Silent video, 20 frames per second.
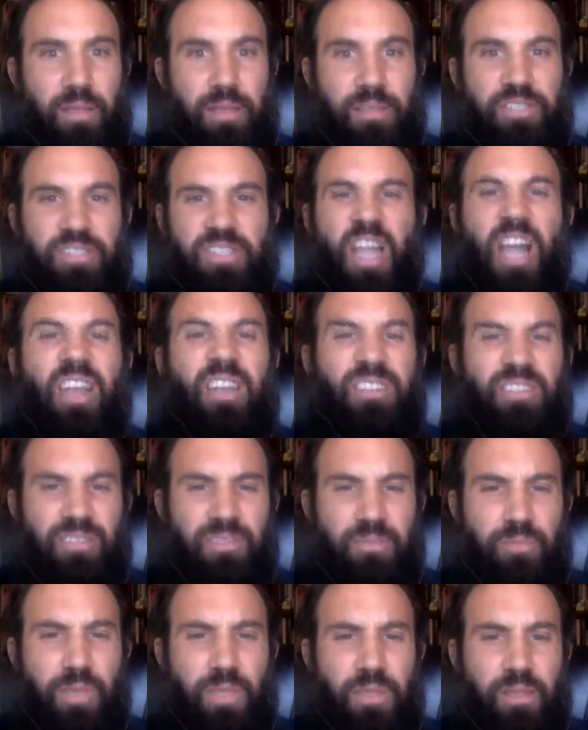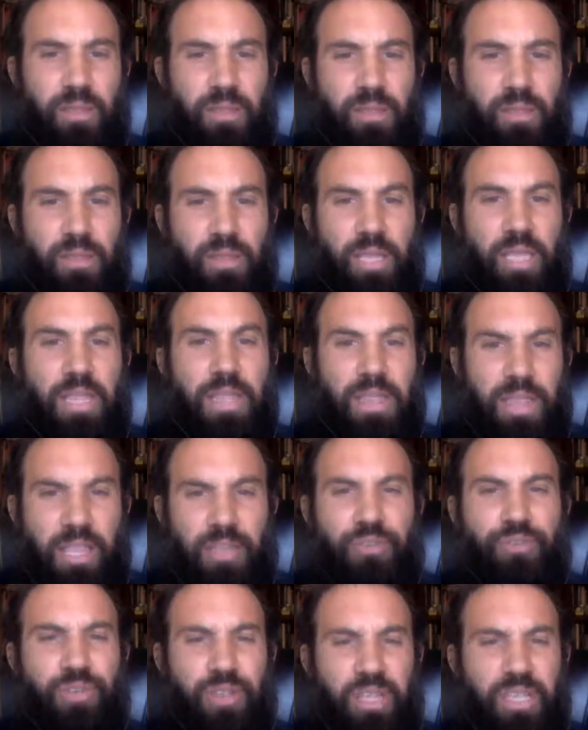astonishes me. It
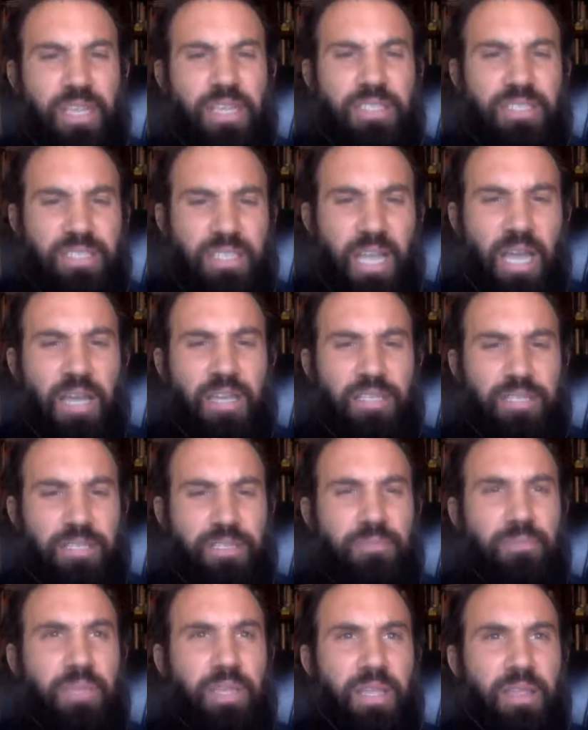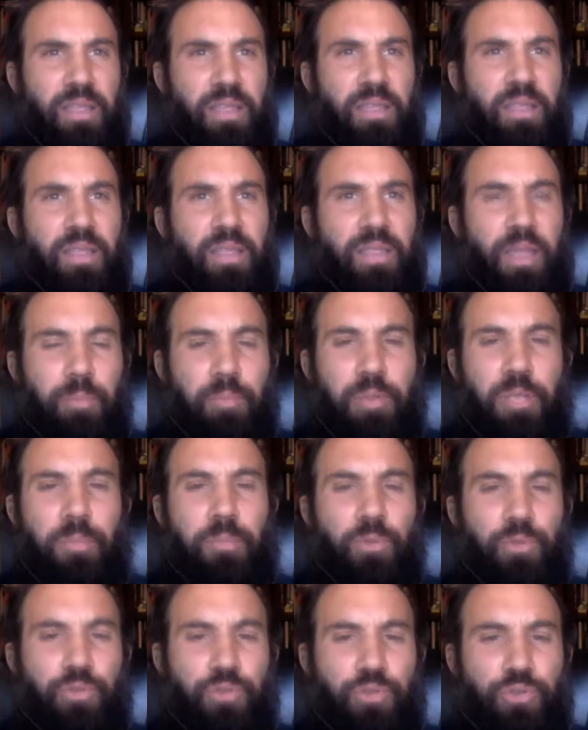literally astonishes me that
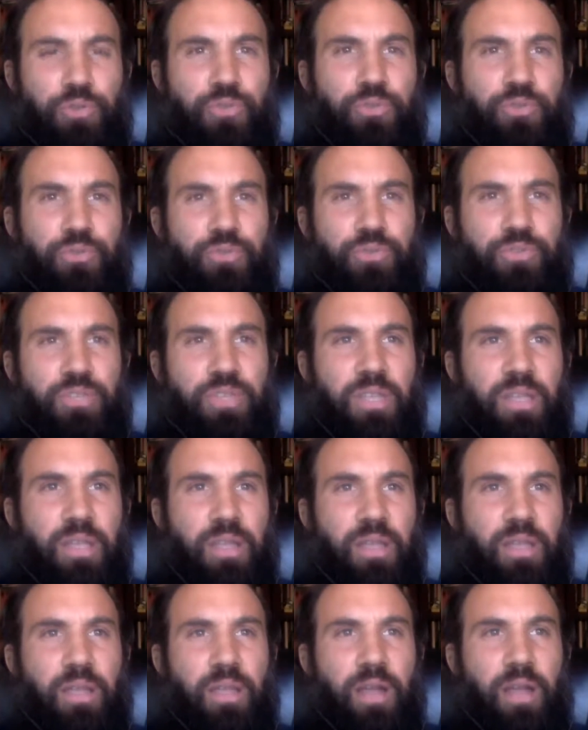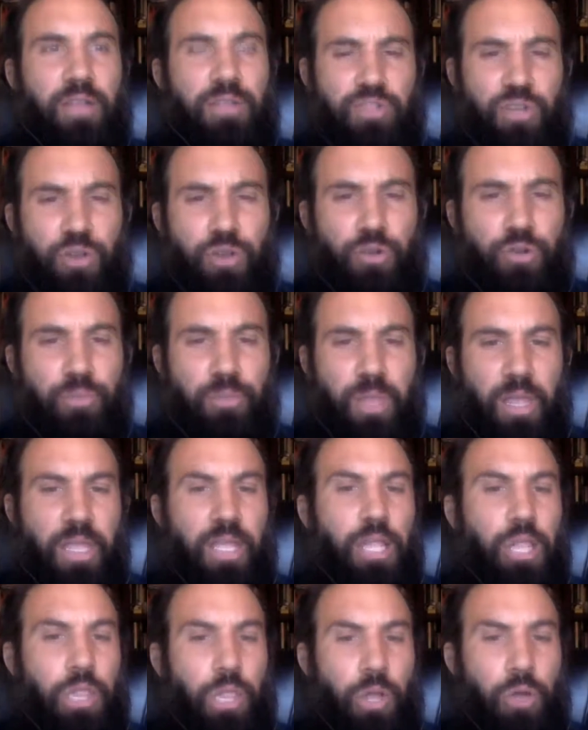people use a term
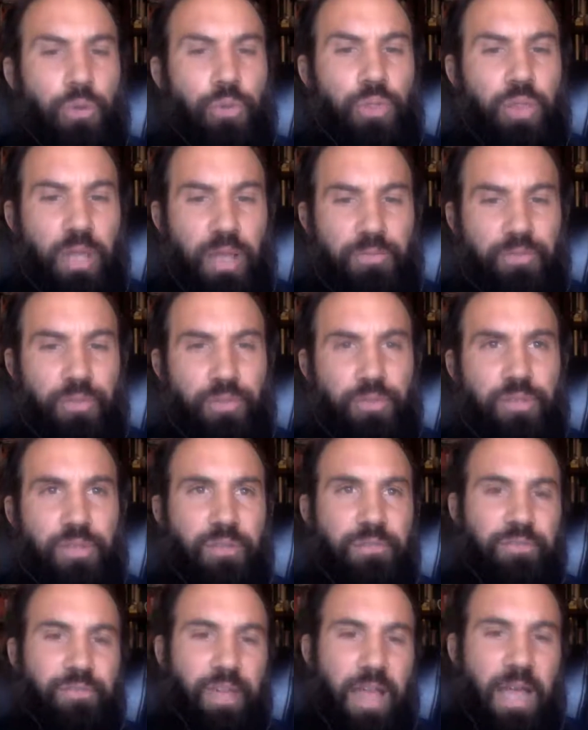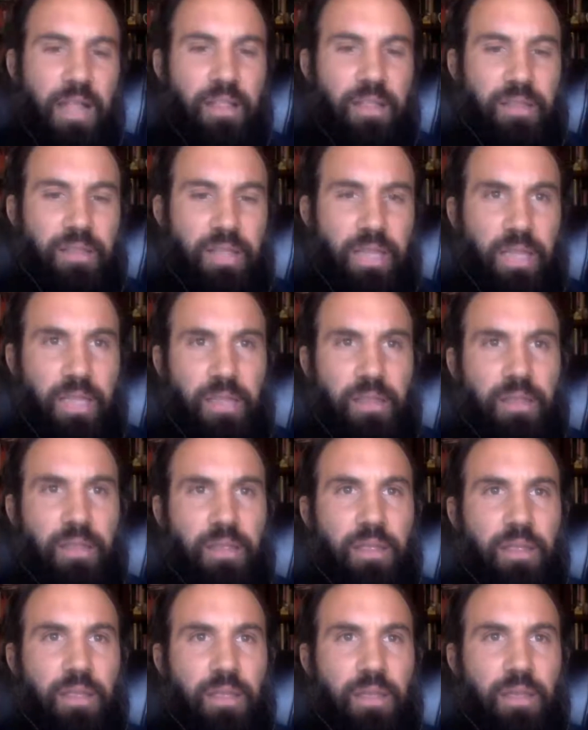like low level to validate
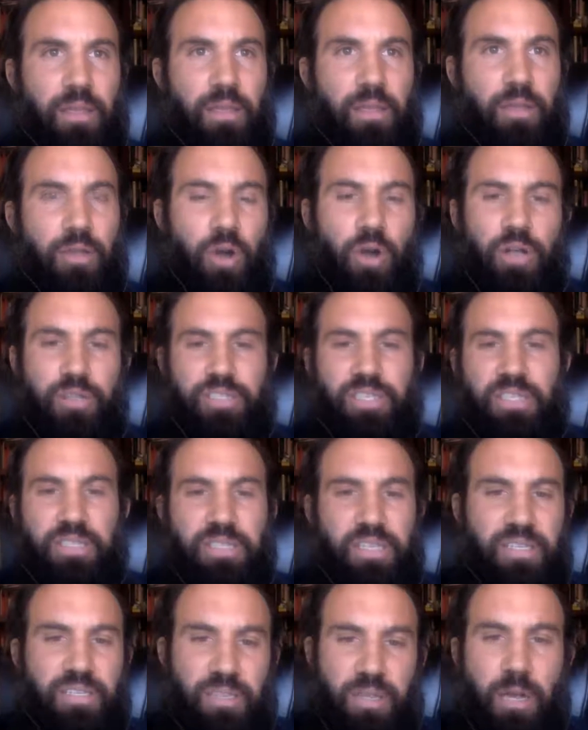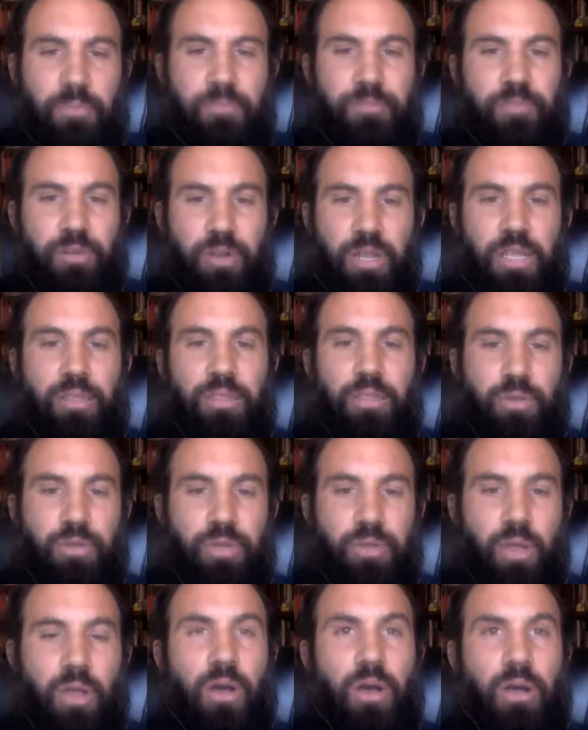causing discomfort in
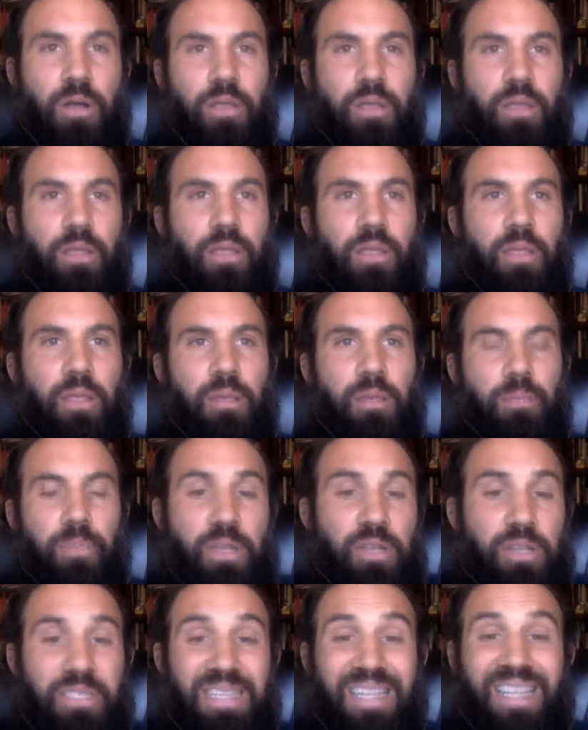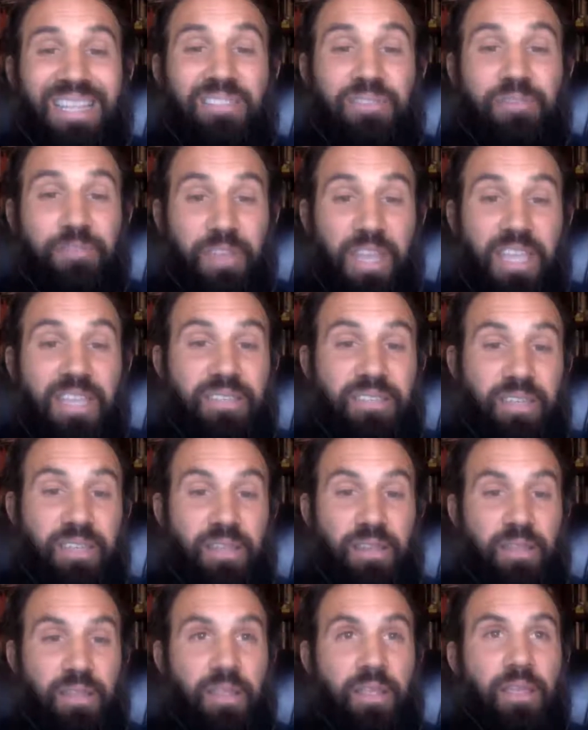their dog. Because let's face
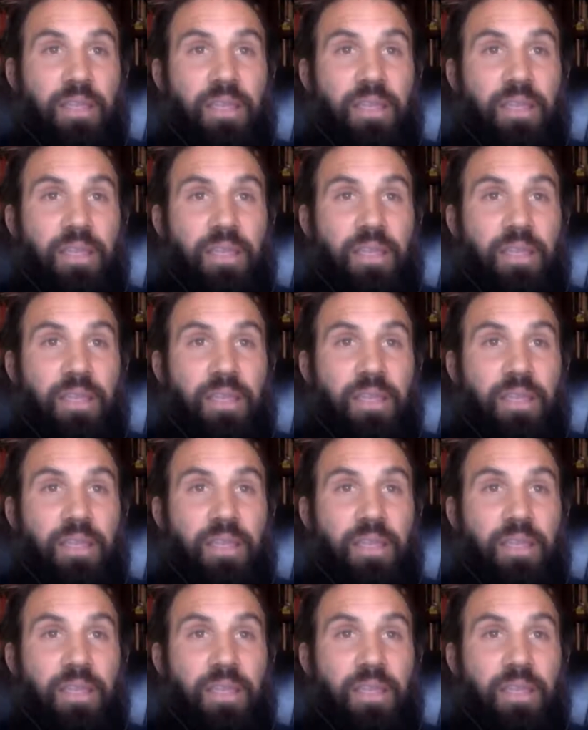it,